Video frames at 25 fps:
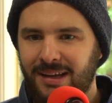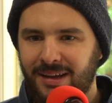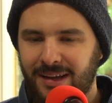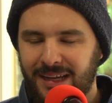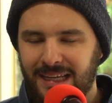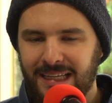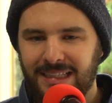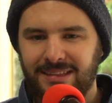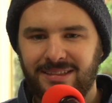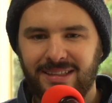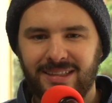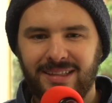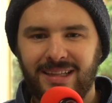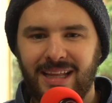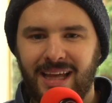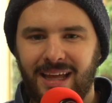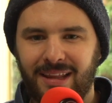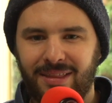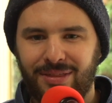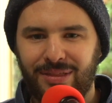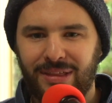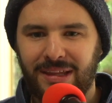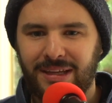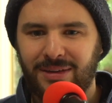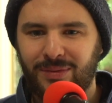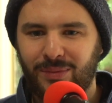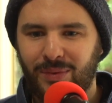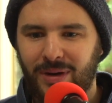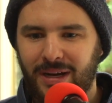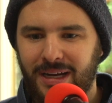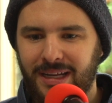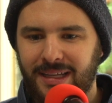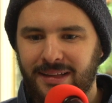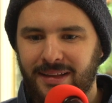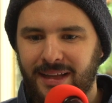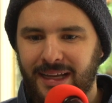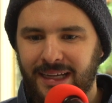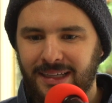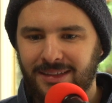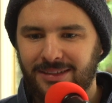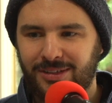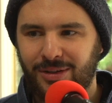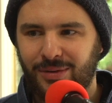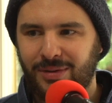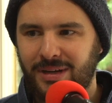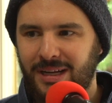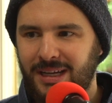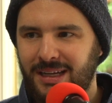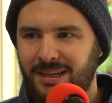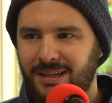he did that thing where he like
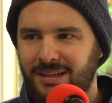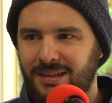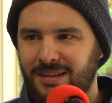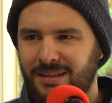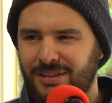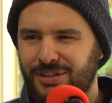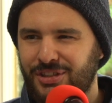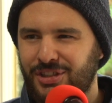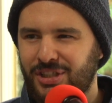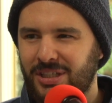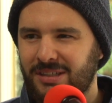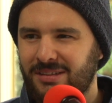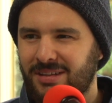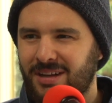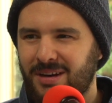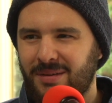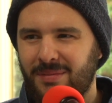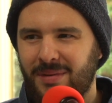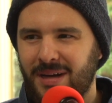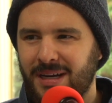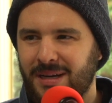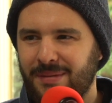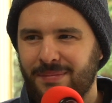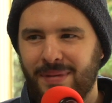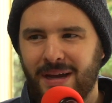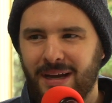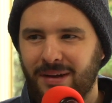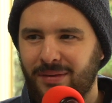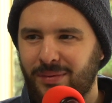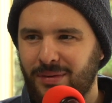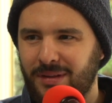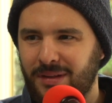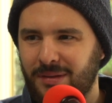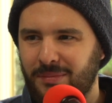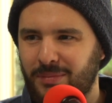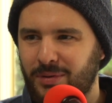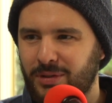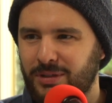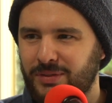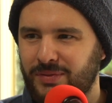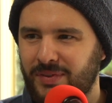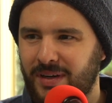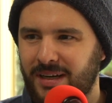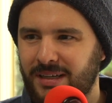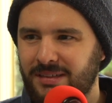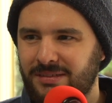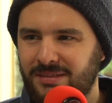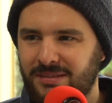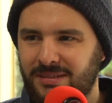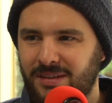donated a shit ton of money back when the
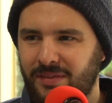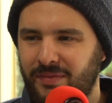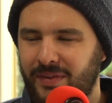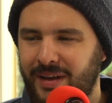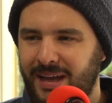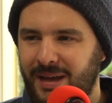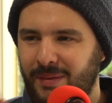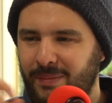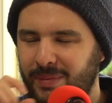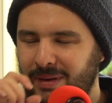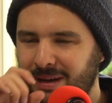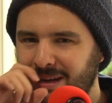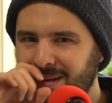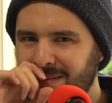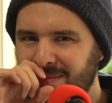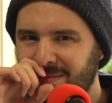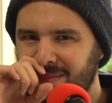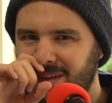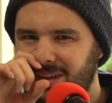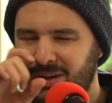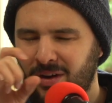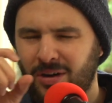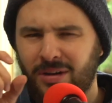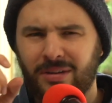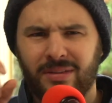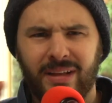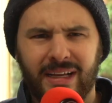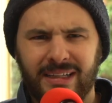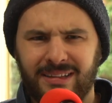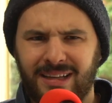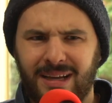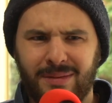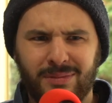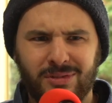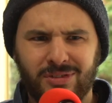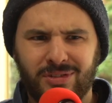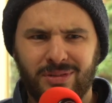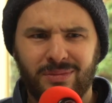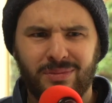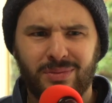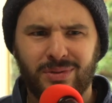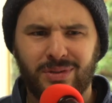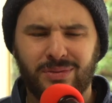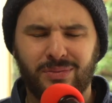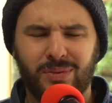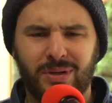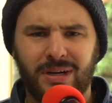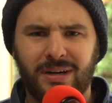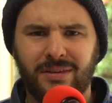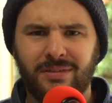bushfires and stuff were happening, like the Amazon,
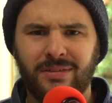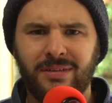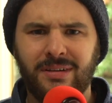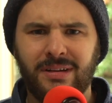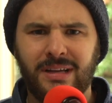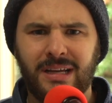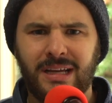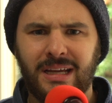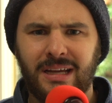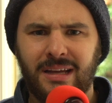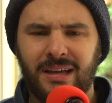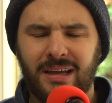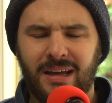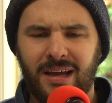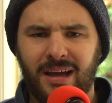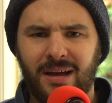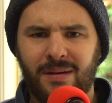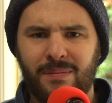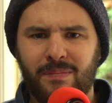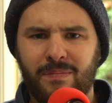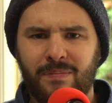whatever. I